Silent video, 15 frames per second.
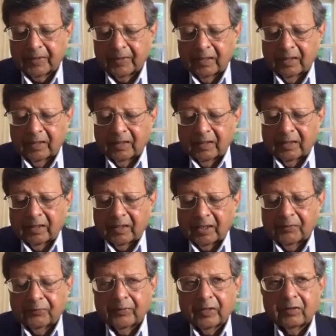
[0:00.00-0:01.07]
If you are
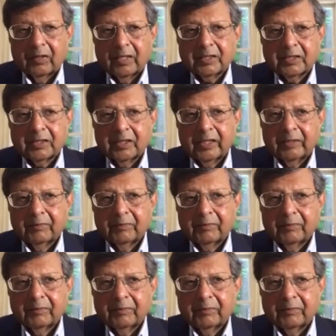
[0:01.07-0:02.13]
not still able to
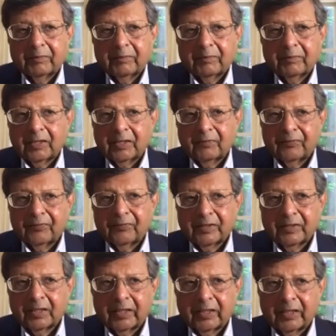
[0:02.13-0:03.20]
do something
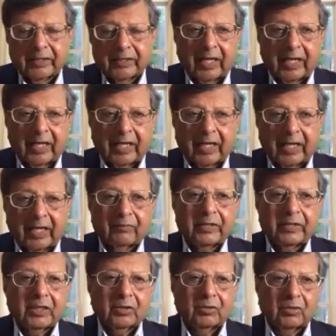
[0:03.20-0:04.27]
physically,
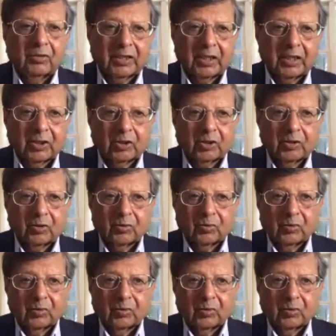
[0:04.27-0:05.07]
diverting your attention to